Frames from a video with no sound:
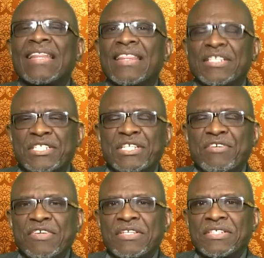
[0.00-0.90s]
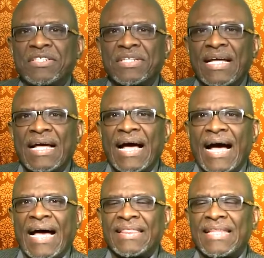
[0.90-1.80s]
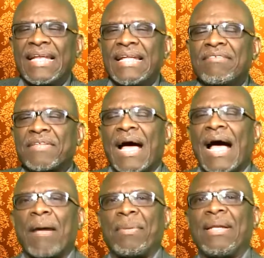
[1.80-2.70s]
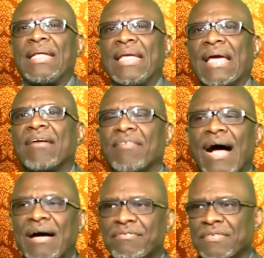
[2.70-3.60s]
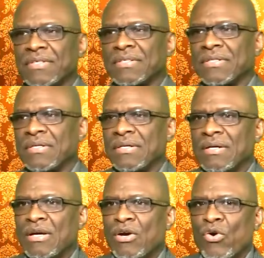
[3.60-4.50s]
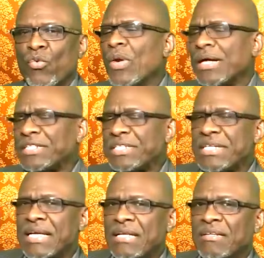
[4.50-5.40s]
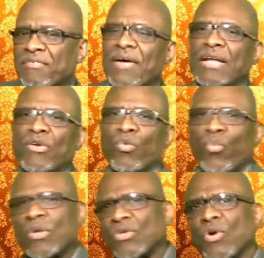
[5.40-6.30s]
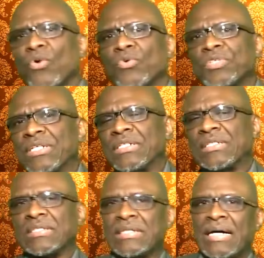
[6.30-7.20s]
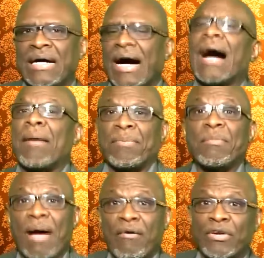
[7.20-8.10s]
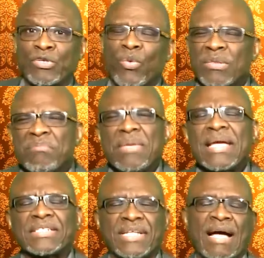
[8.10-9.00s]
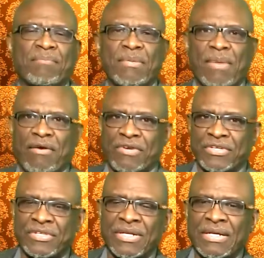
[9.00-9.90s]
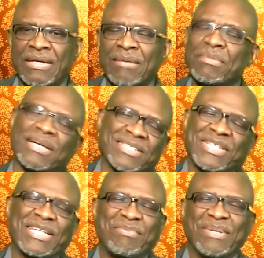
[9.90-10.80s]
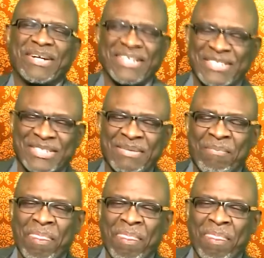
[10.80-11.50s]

this series, And They Lived Happily Ever After, we are seeking to find out what goes into a happy marriage. What makes a happy marriage? Because let's be honest,